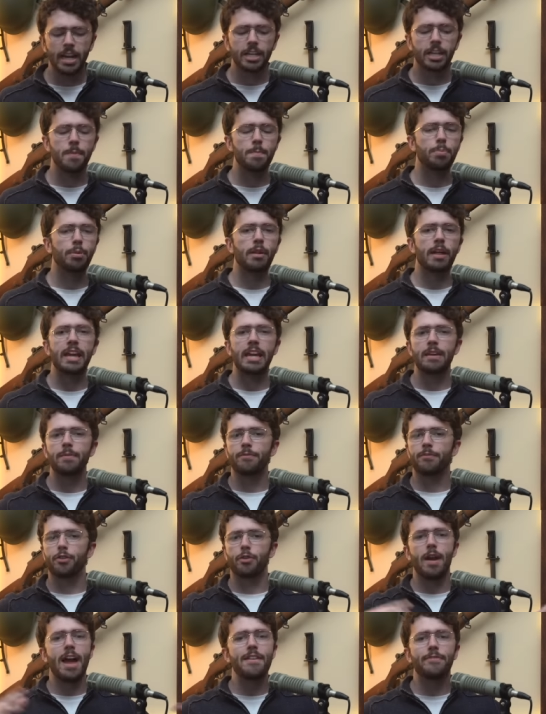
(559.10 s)
complain
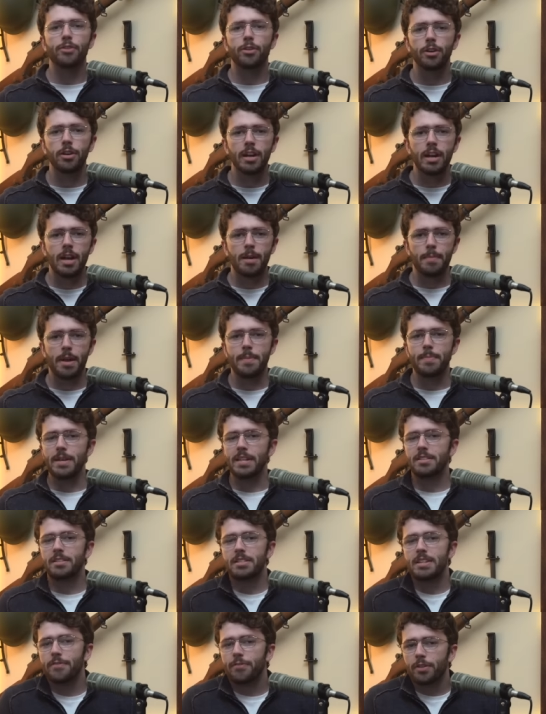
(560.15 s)
forever. Maybe
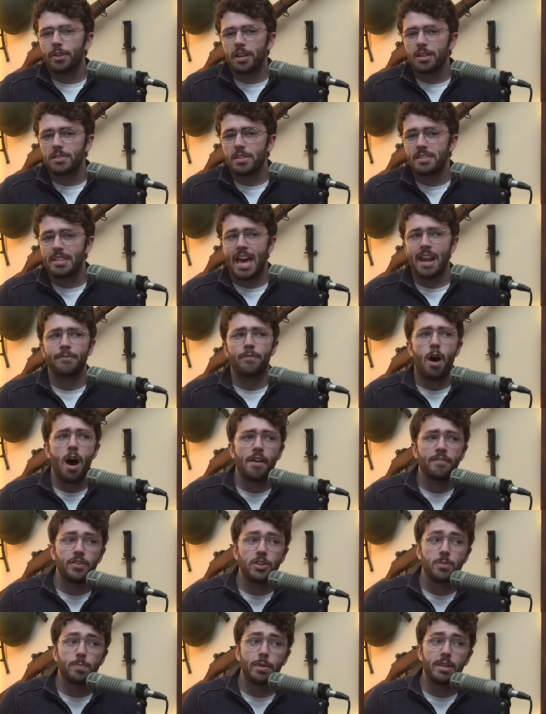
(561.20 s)
it's different because he's out of
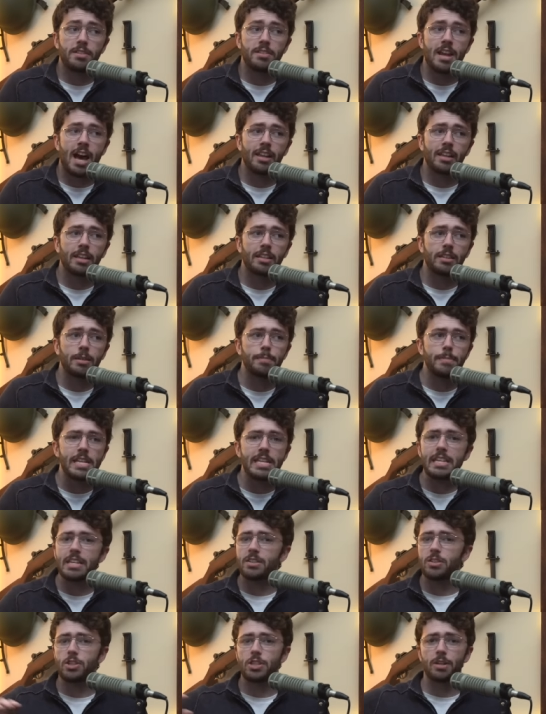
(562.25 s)
office, but it's not like the
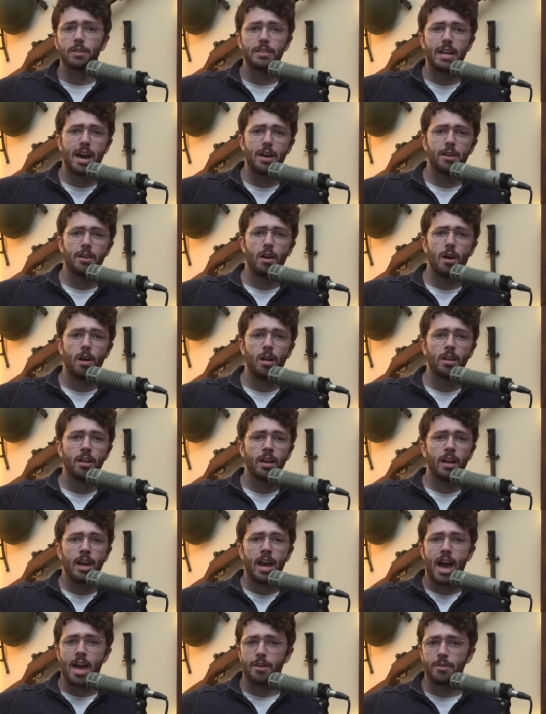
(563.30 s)
media's chilled out at all.
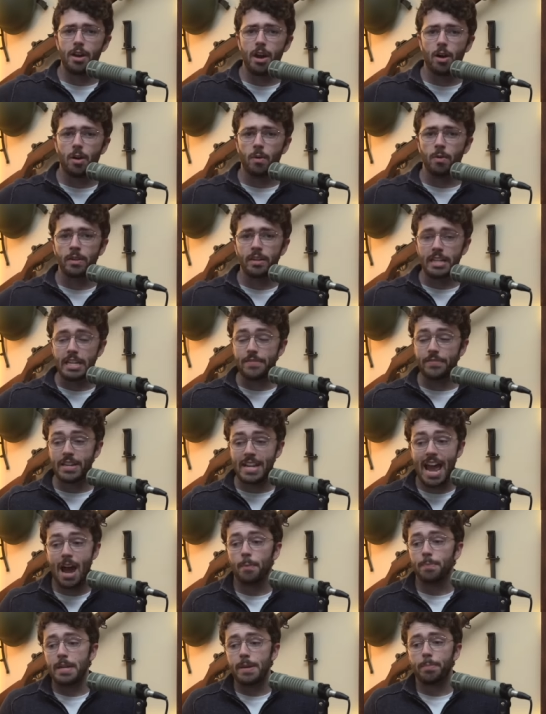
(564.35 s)
I don't know. Even
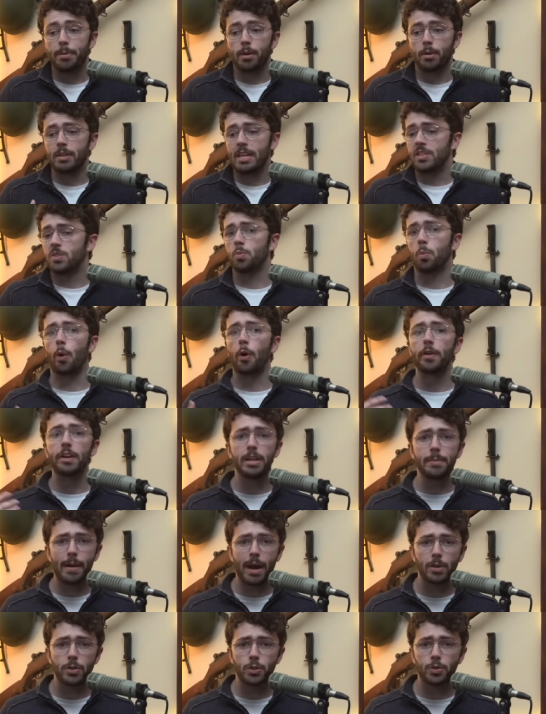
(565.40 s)
now, people are less worried
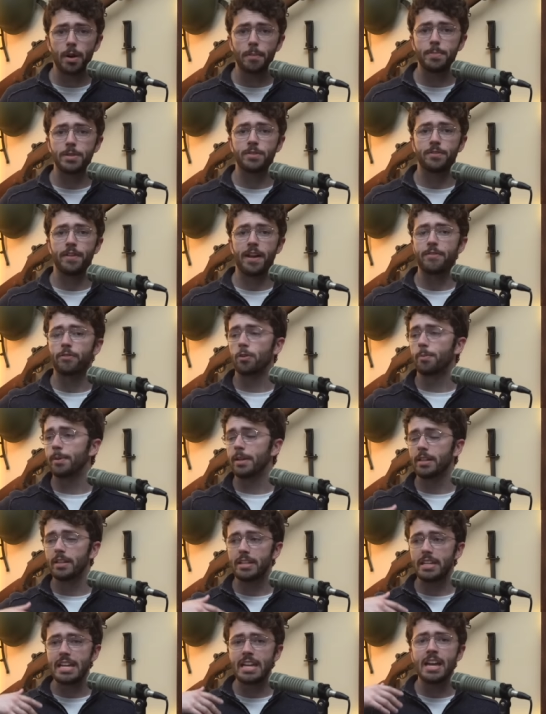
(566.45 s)
about Trump. His
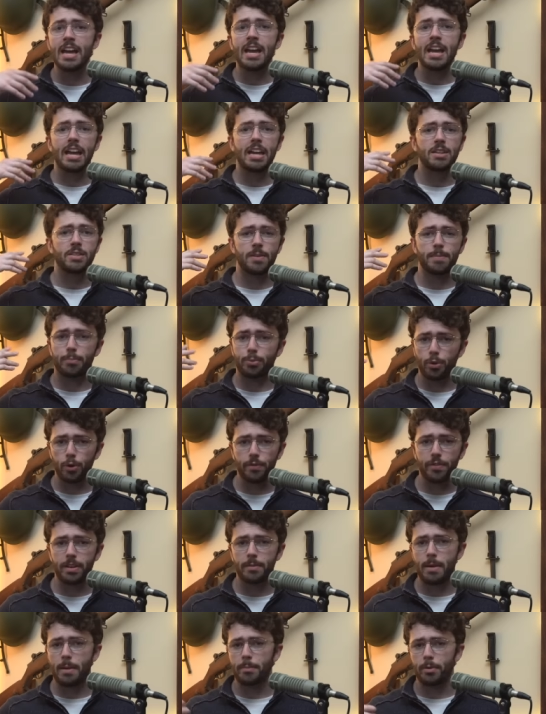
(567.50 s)
favorability is
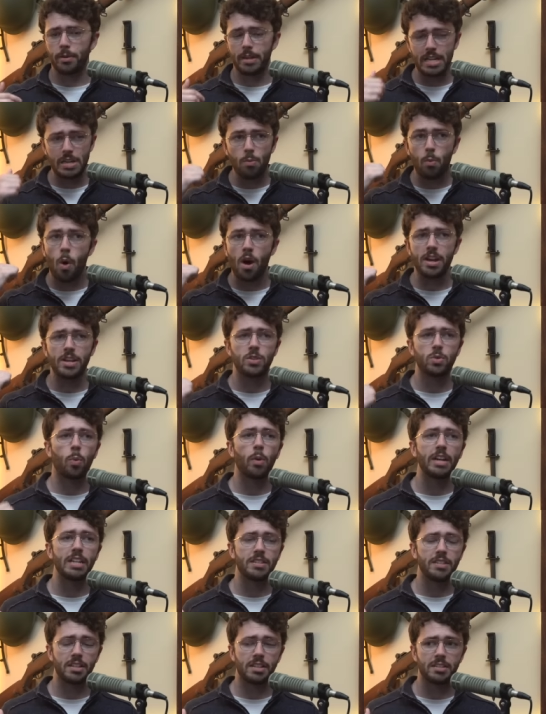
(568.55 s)
improving. Remember, he won in
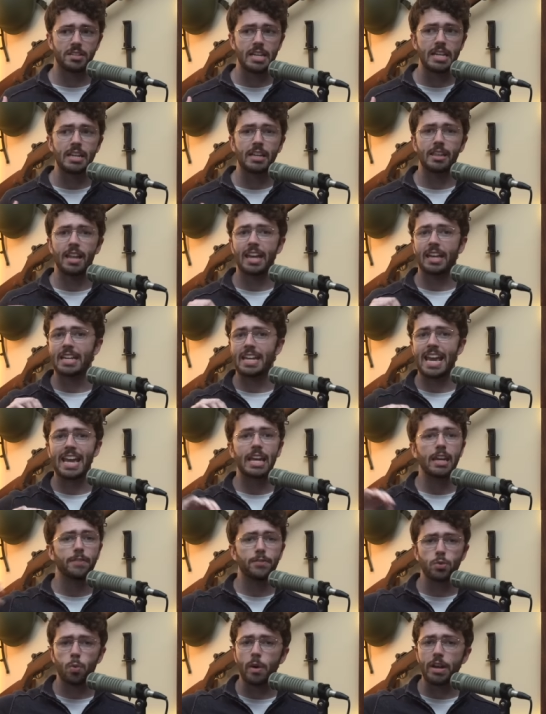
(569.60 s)
2016 at like
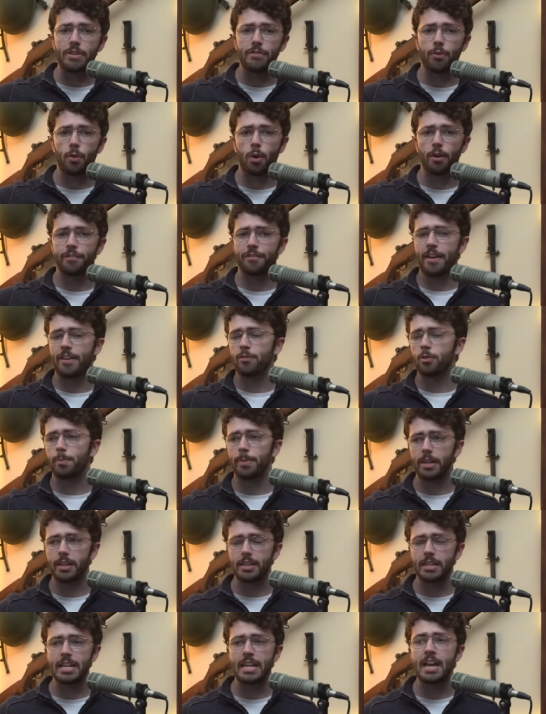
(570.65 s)
negative 24
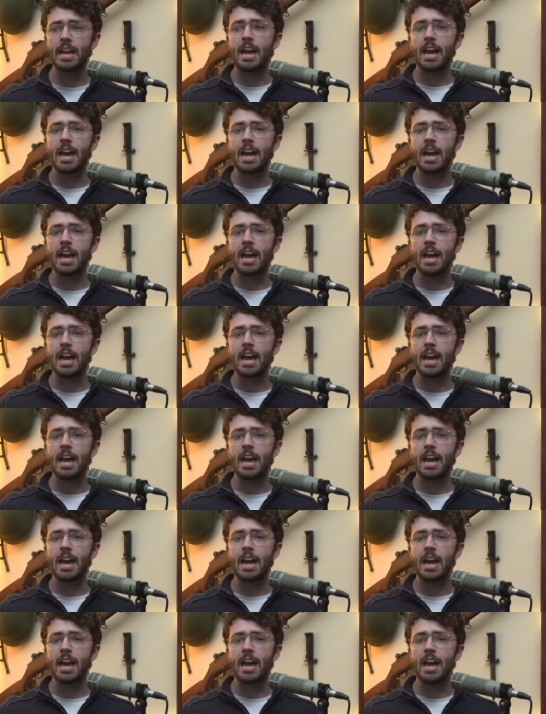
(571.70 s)
favorability.